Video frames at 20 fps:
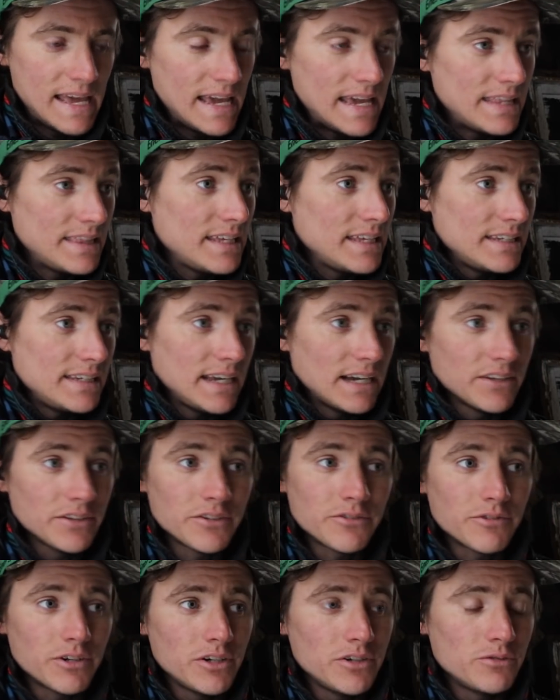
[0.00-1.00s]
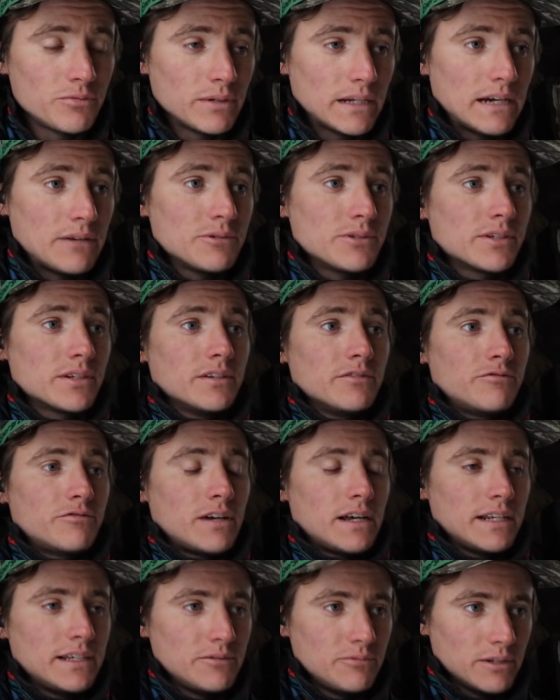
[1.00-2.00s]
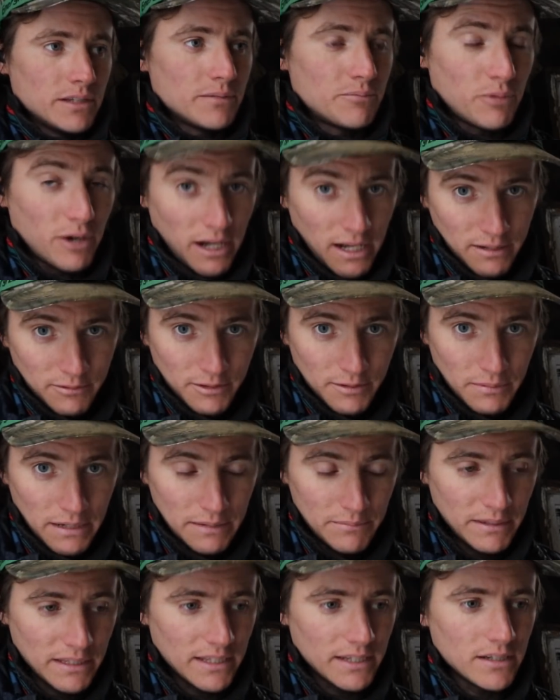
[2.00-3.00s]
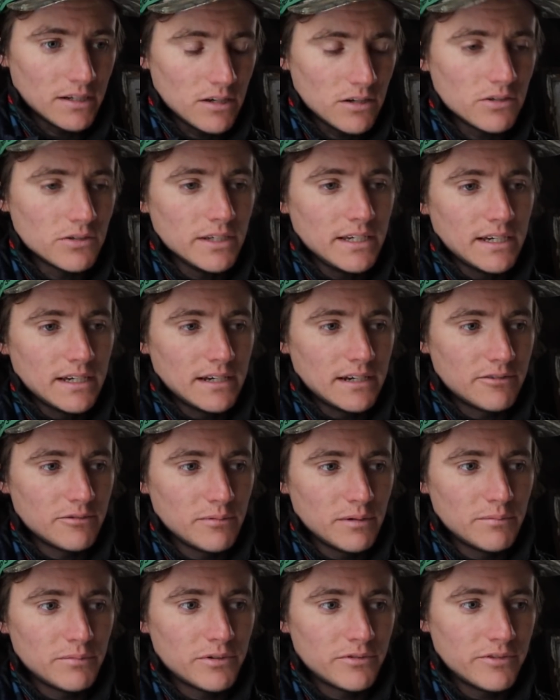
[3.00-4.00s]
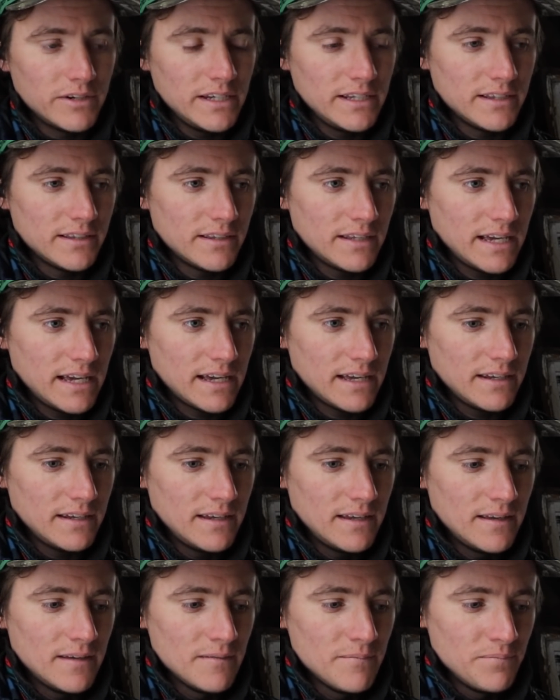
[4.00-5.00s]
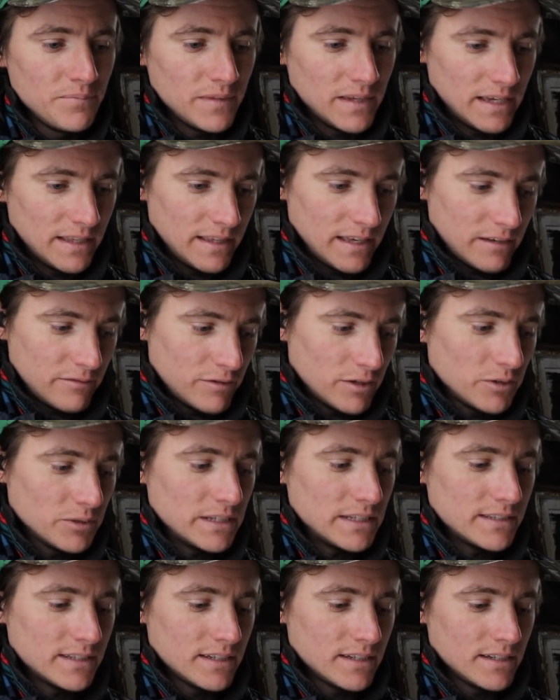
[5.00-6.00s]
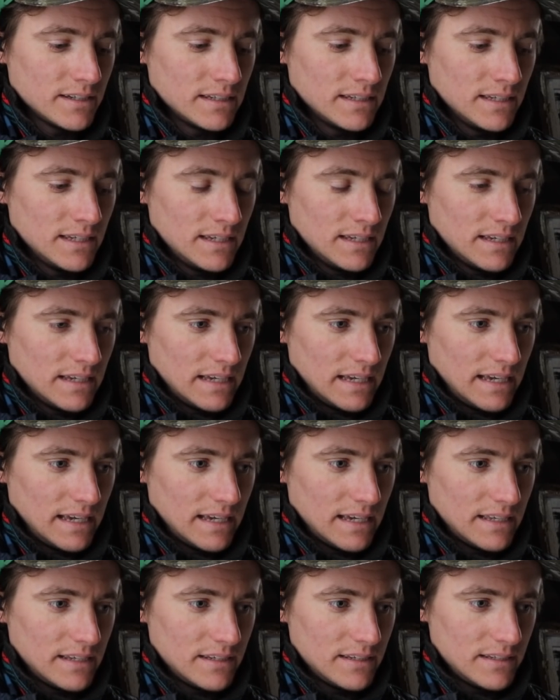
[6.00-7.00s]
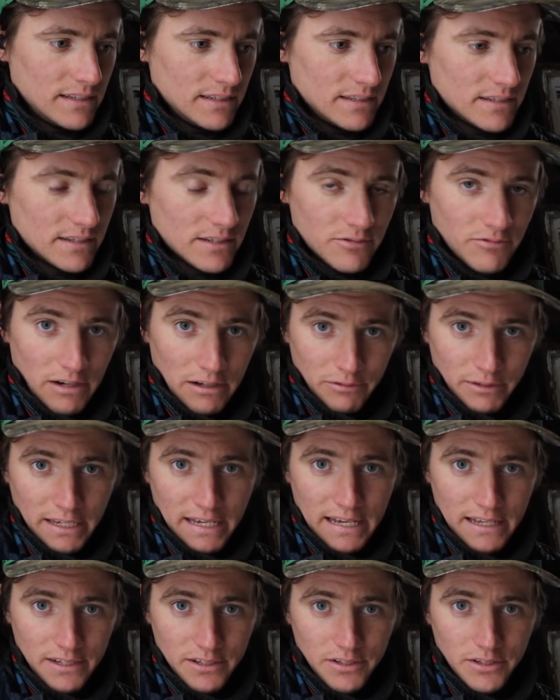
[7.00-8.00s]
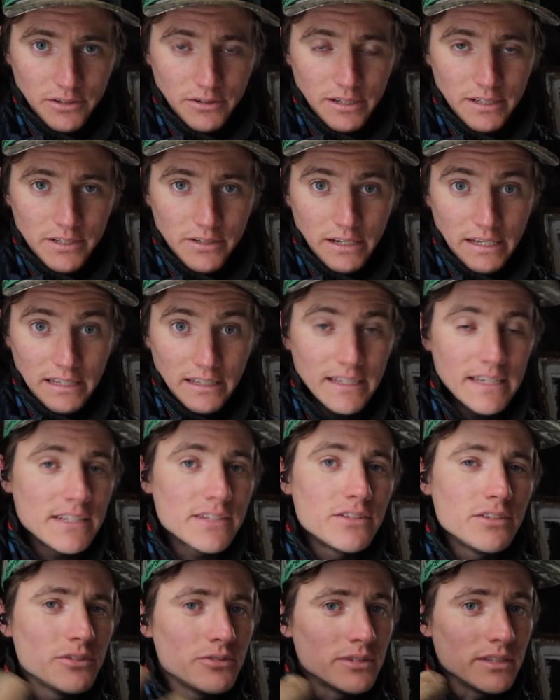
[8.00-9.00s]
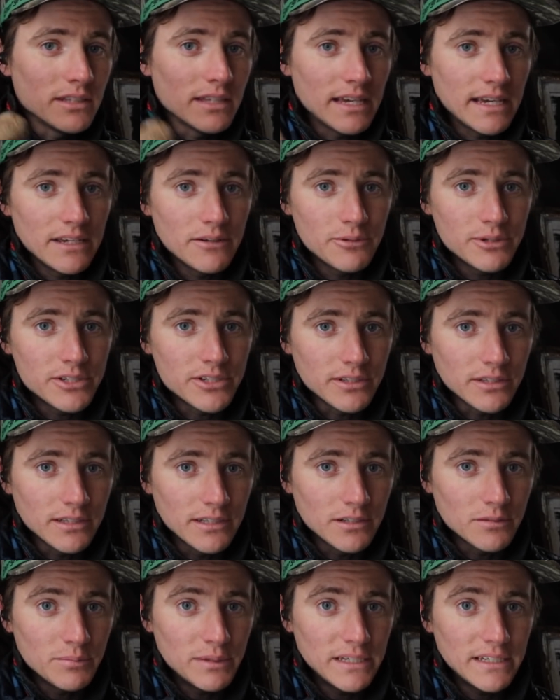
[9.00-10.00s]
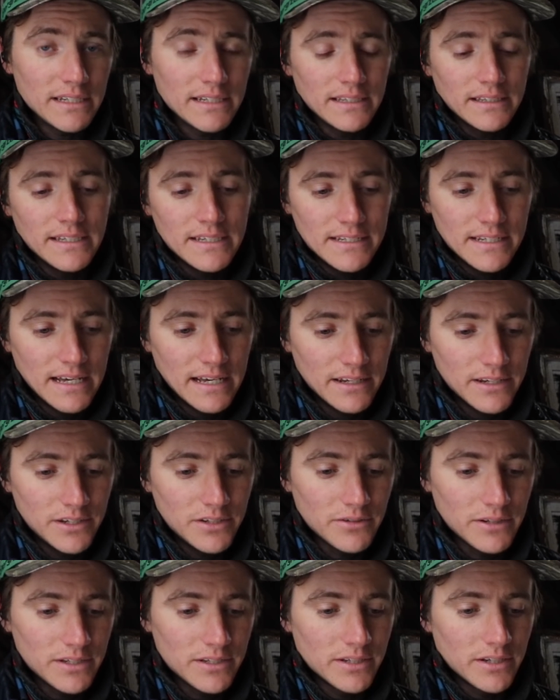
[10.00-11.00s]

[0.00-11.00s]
And then down the road, when I was confronted with a problem, I'd be like, oh yeah, I remember reading that and that foldy thing, and this is roughly how to do it. So I at least knew the language a little bit, at least how to do it.